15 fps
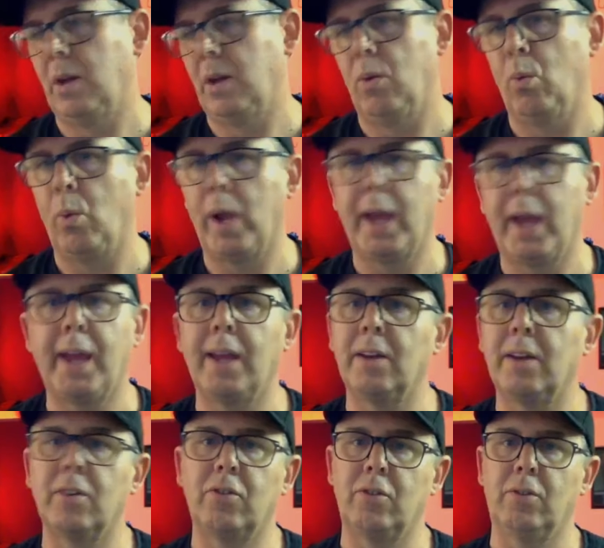winging
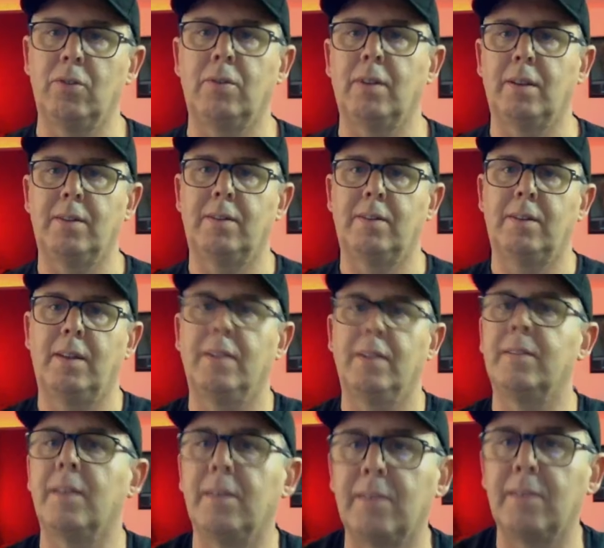the shoot, as
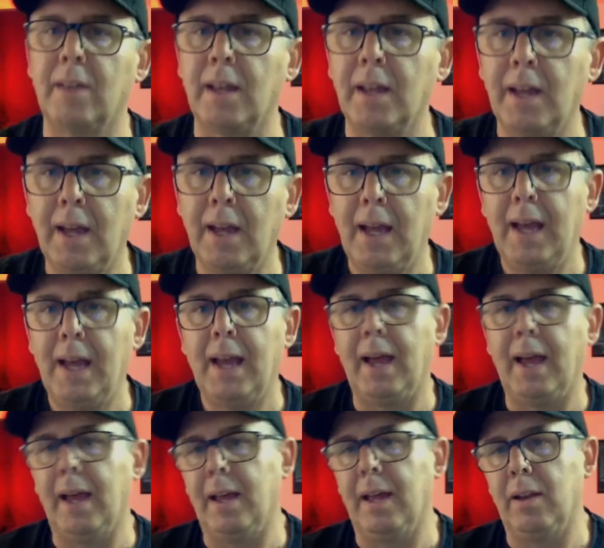they say,
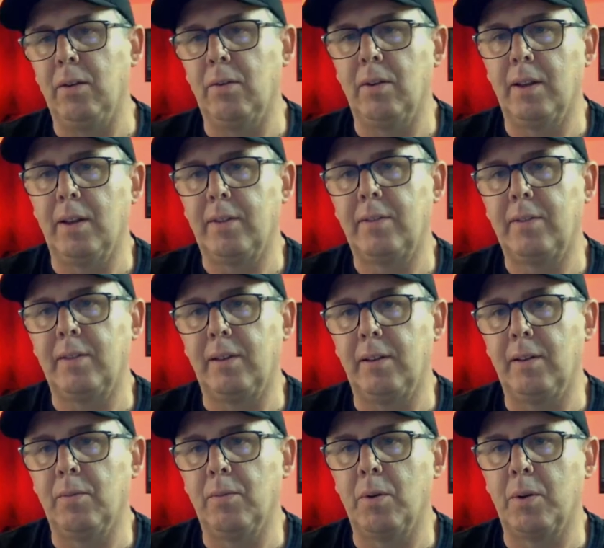and let's
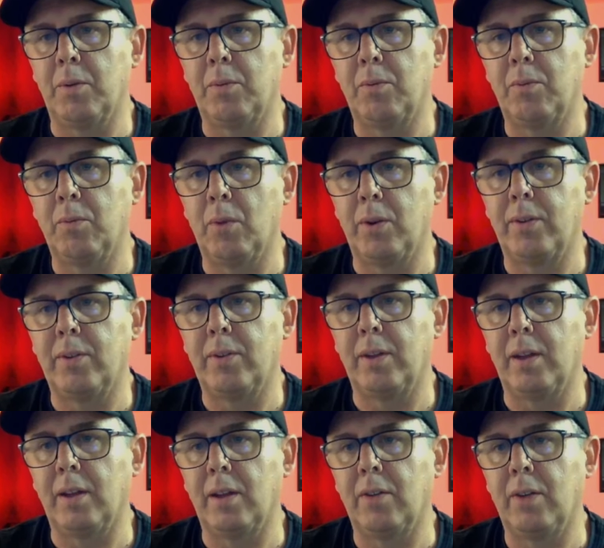see what
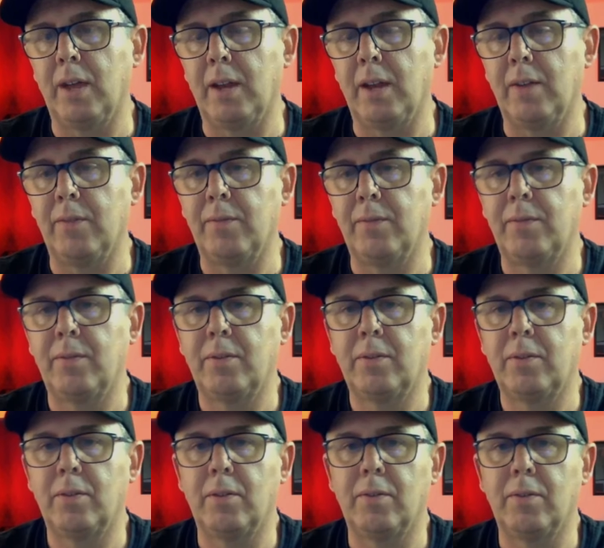creative
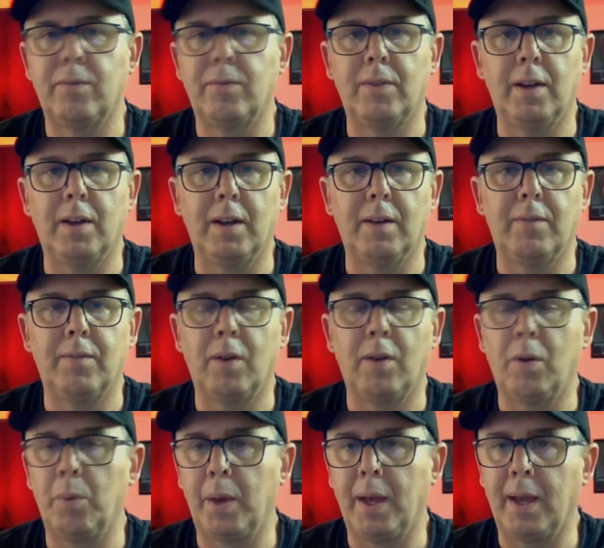sort of flow
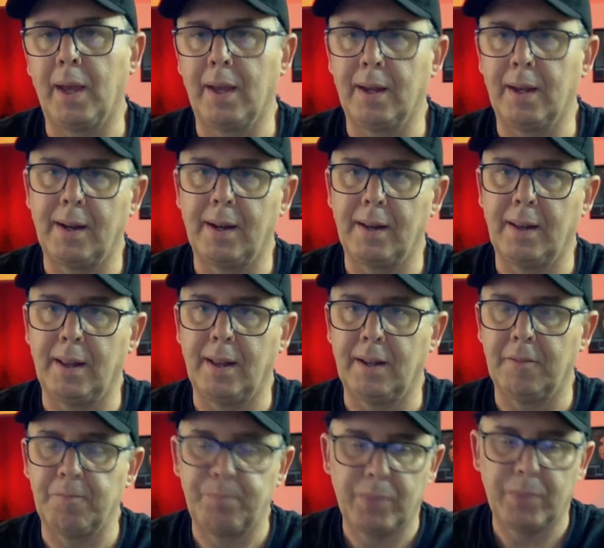we can get out of that.
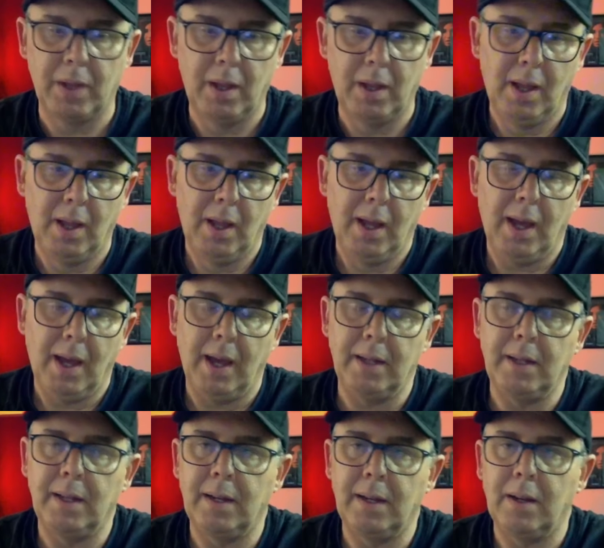And
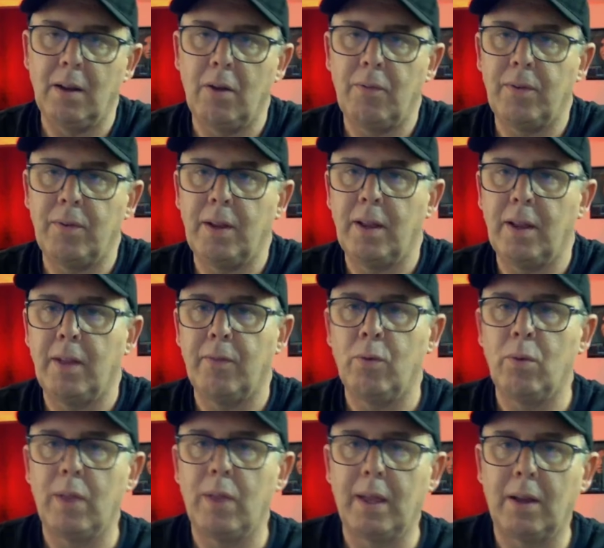then hopefully if
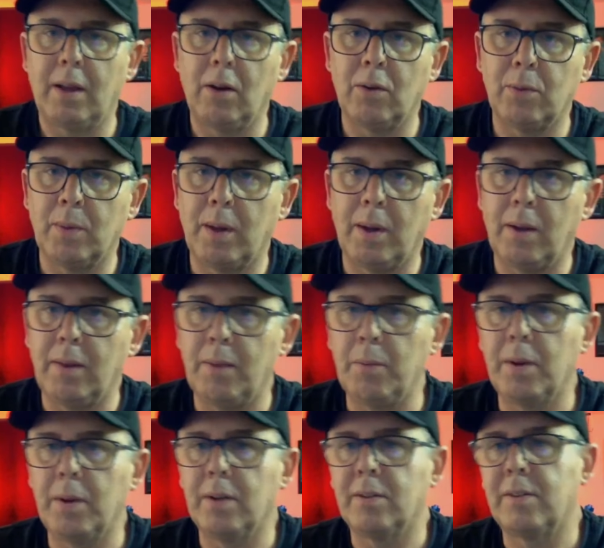all that goes well, then
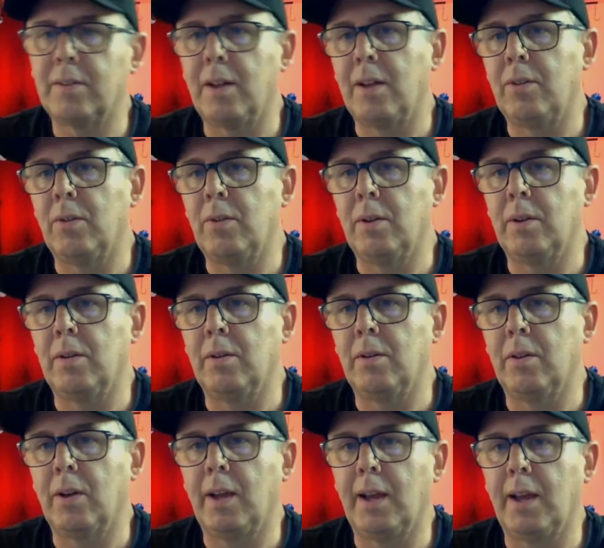we can start doing
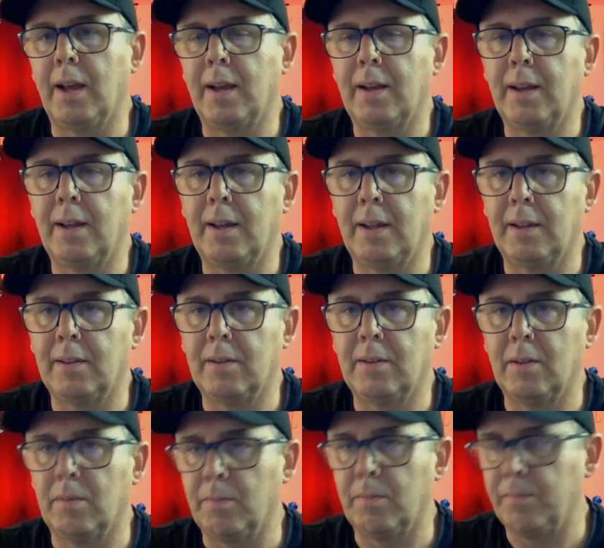looking at getting
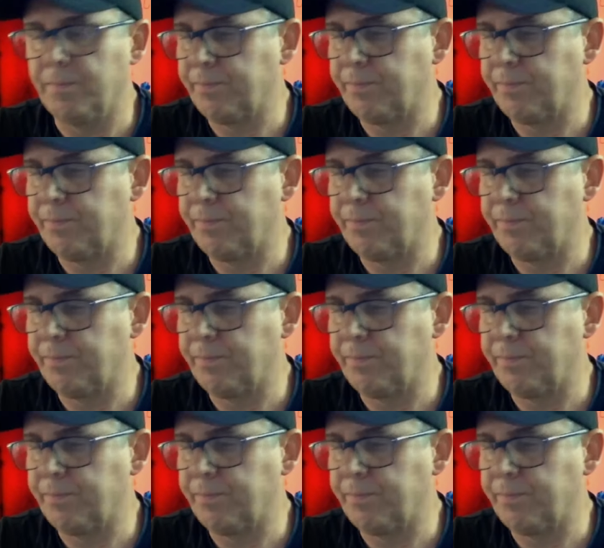some